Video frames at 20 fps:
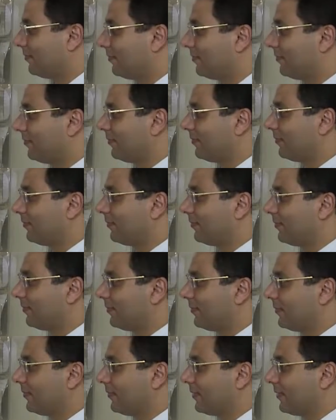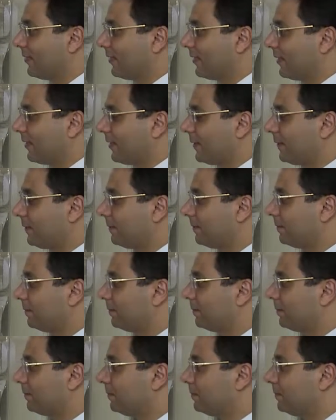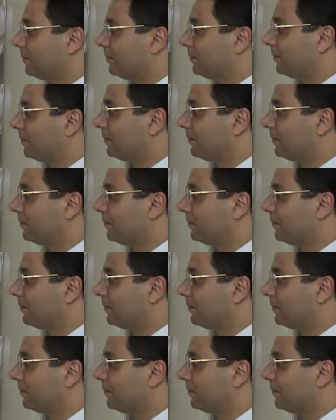The person shown says nothing.